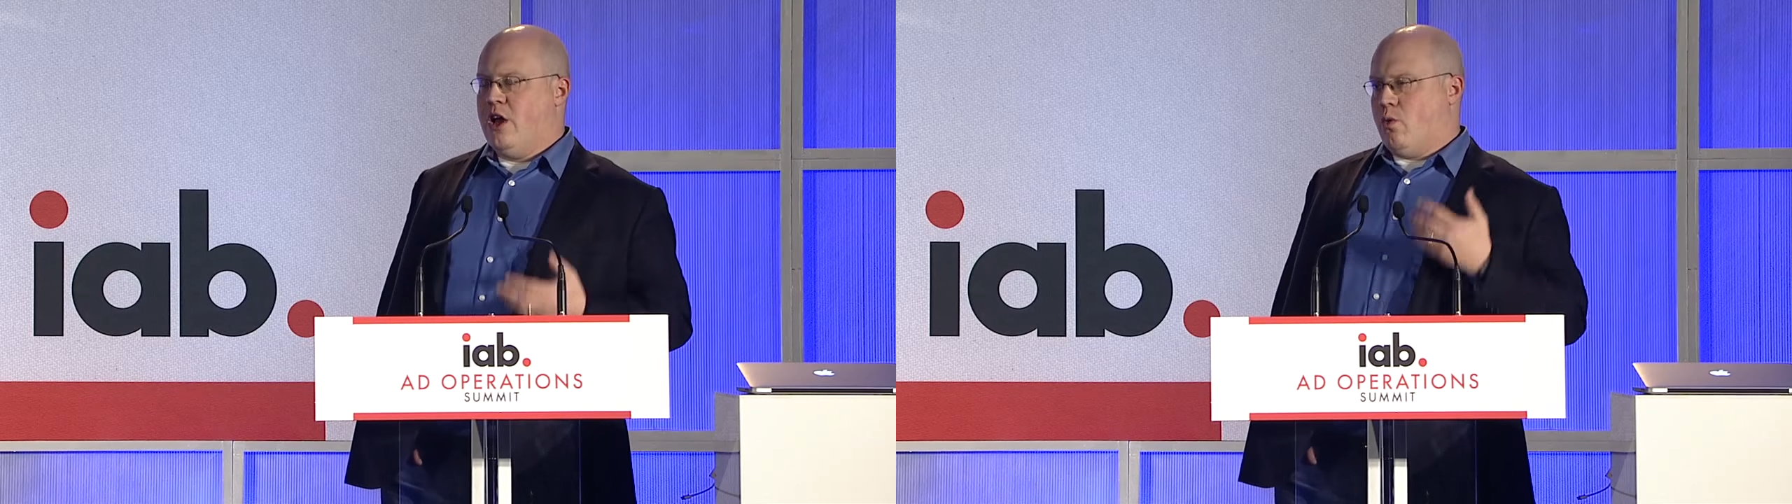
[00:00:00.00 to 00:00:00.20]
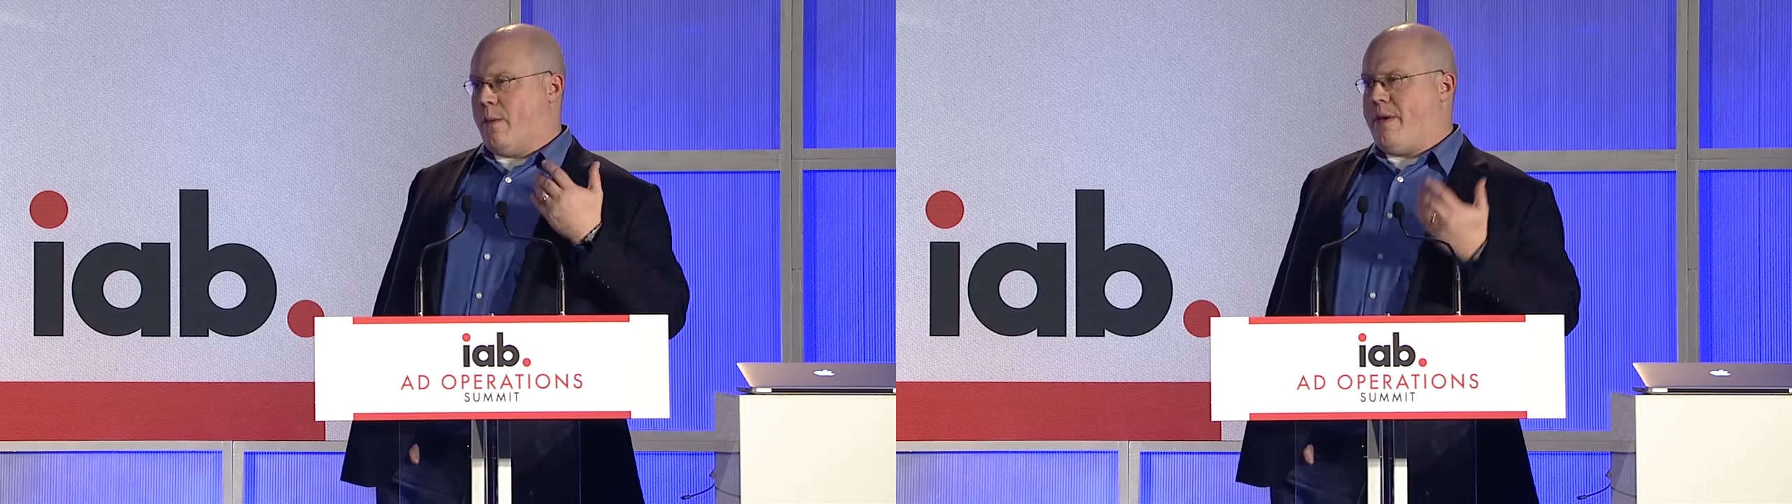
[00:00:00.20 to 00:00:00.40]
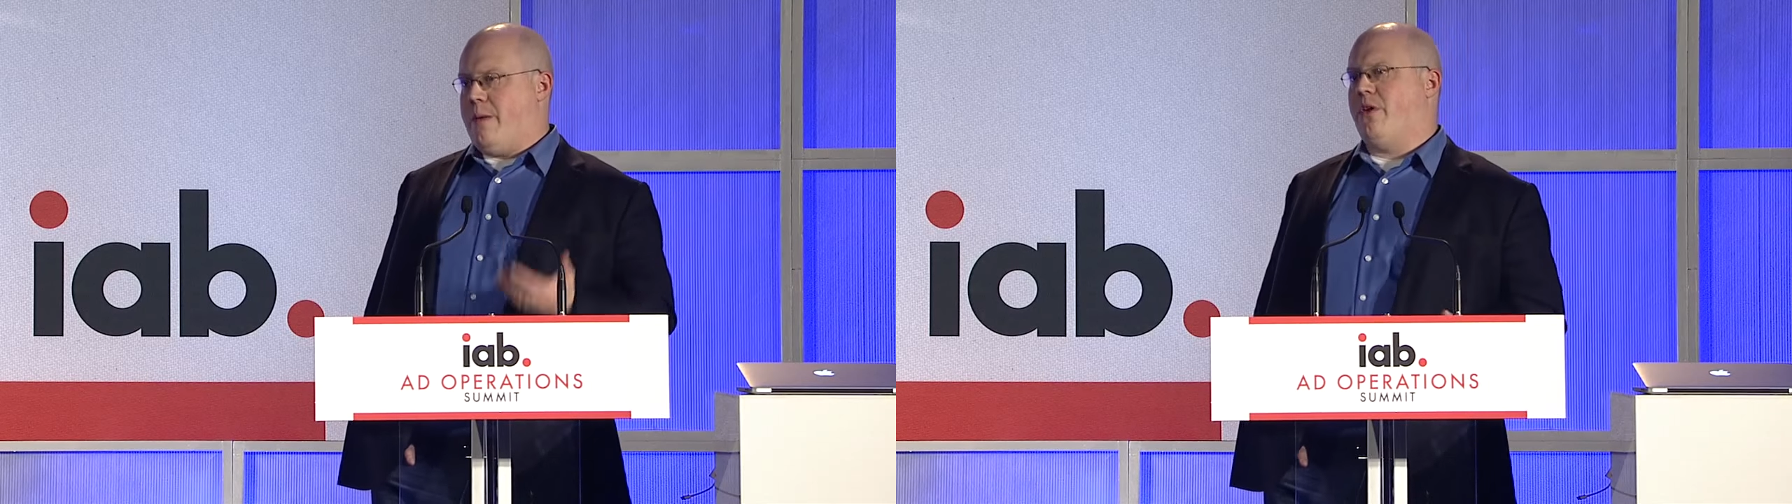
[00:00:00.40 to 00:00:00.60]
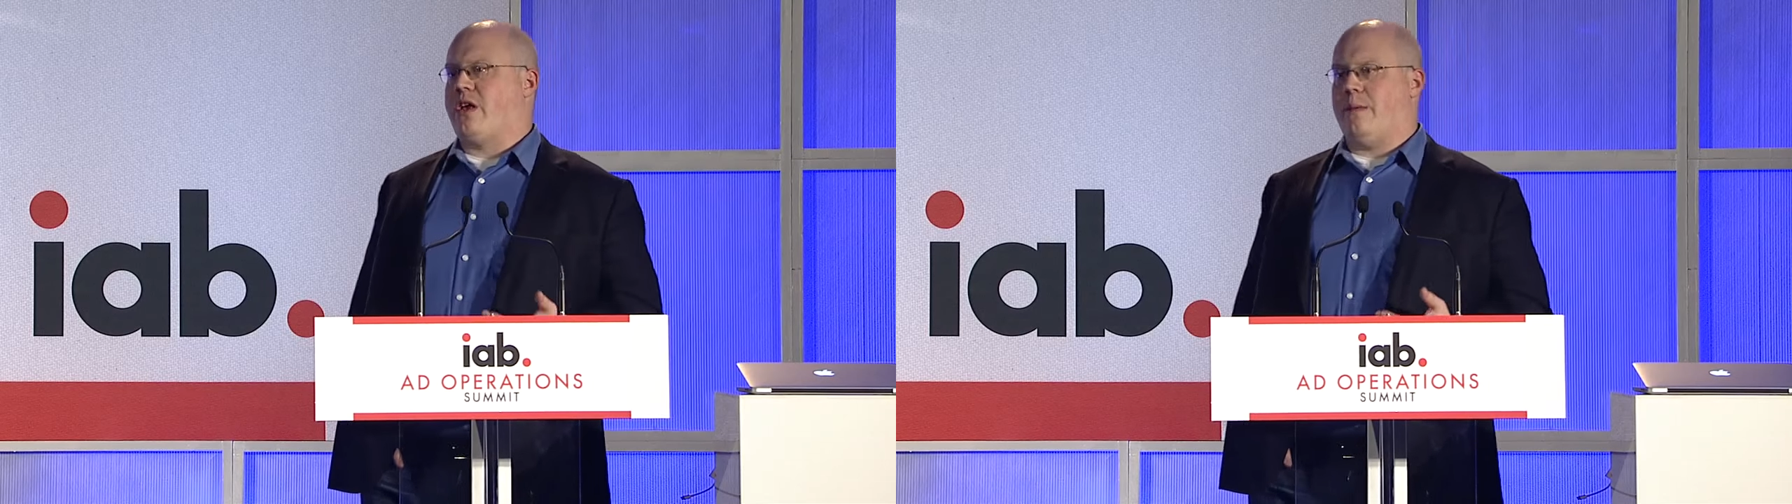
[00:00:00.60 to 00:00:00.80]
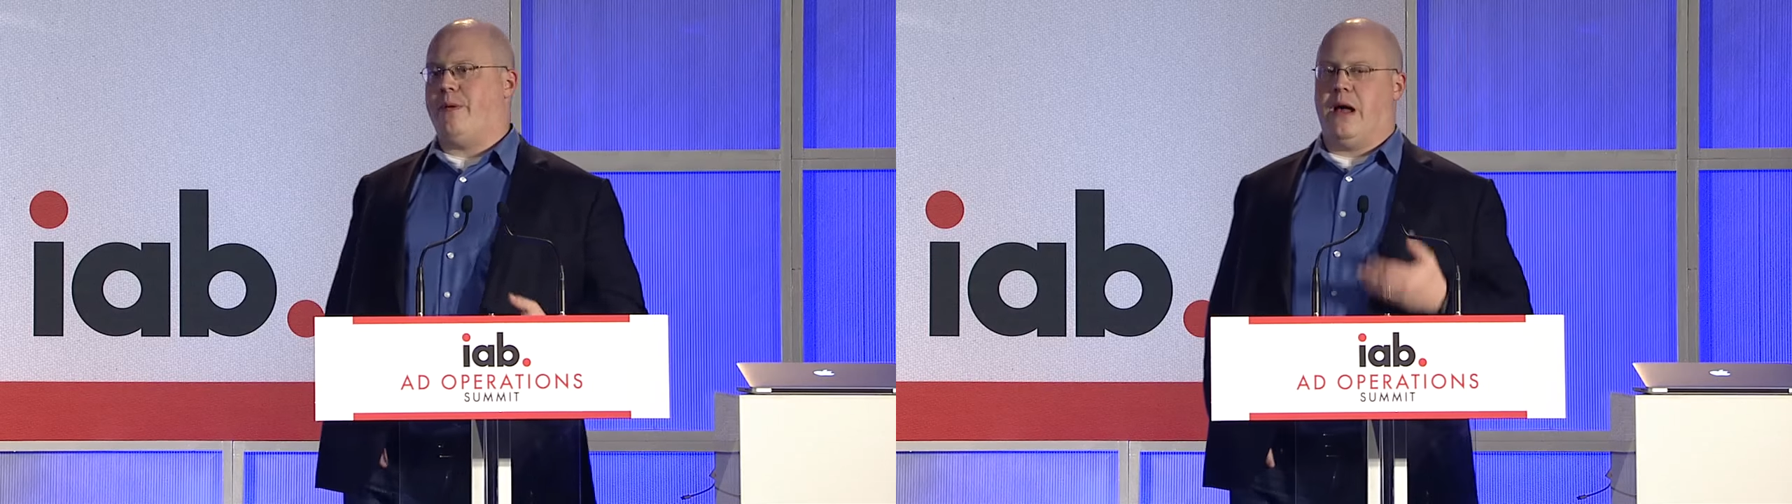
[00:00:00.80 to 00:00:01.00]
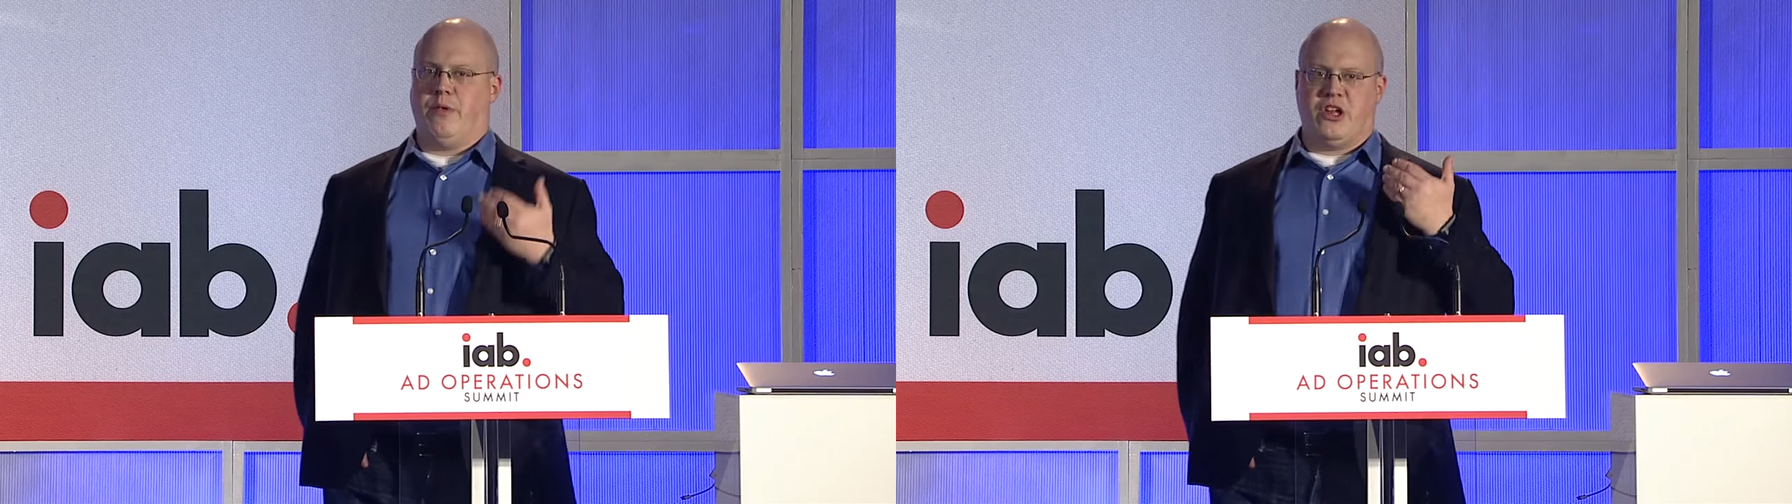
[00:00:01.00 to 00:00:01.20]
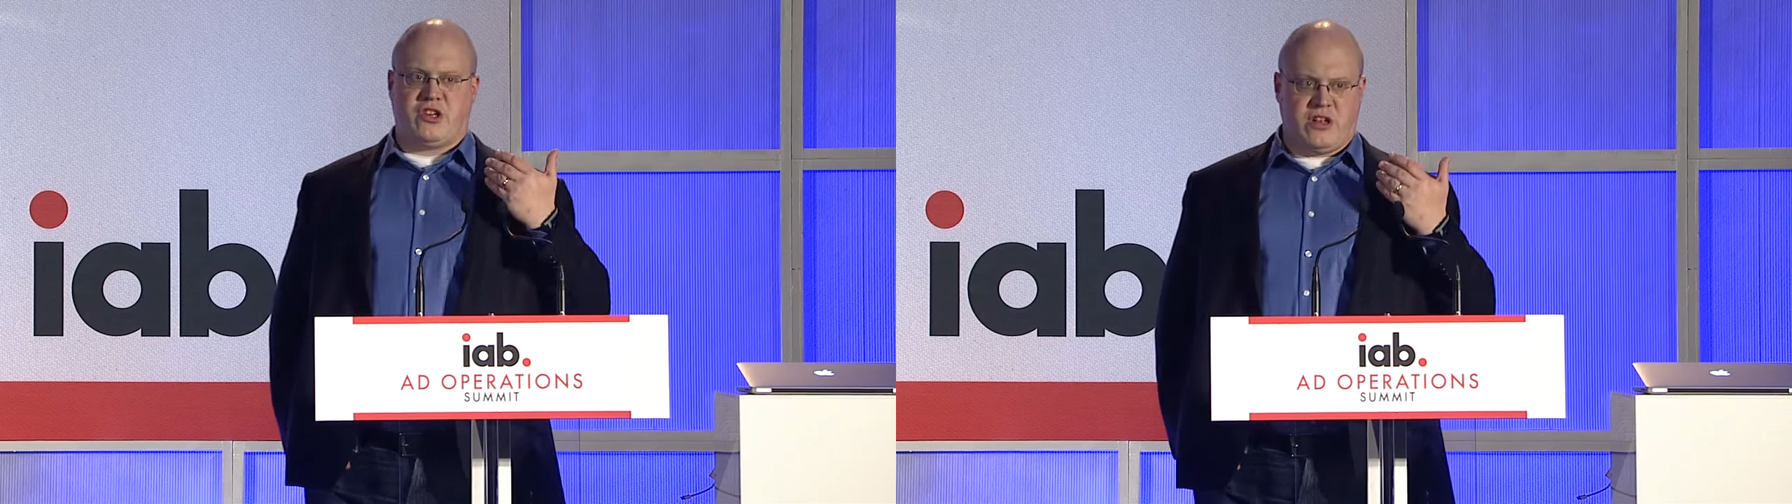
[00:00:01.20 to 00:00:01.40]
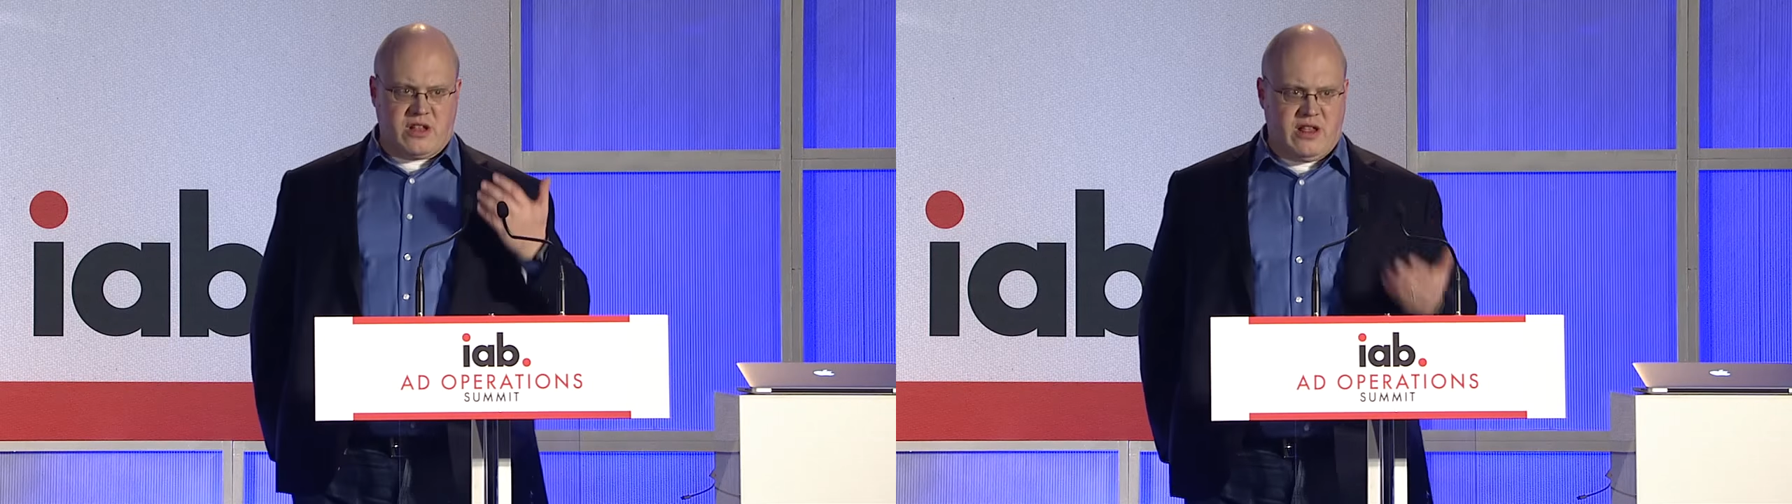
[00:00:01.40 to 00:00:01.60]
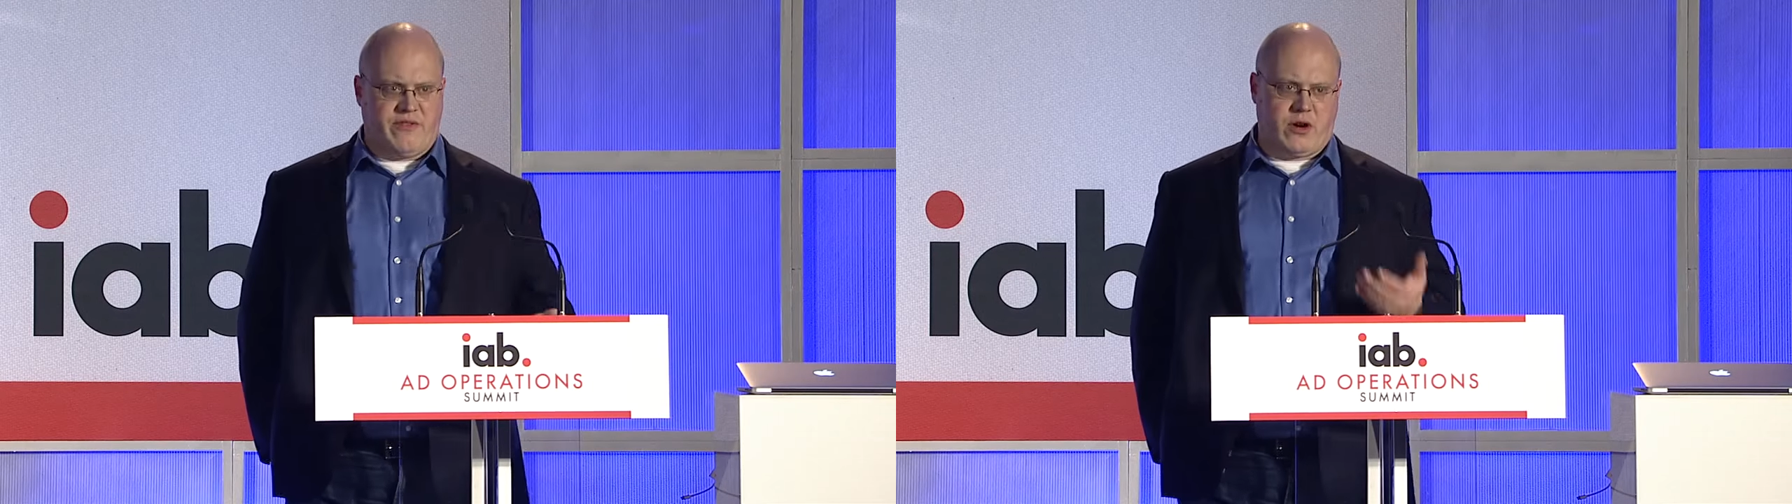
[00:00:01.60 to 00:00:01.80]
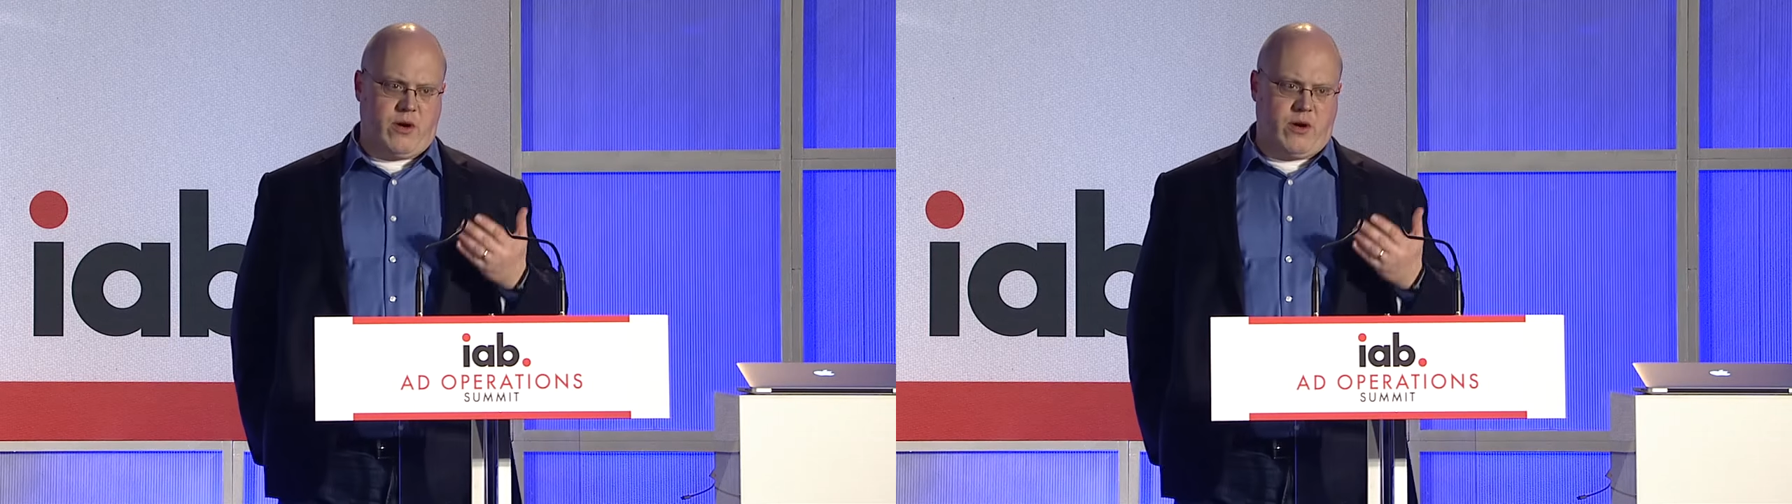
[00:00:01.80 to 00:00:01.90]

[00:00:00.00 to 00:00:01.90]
where people can publish and deliver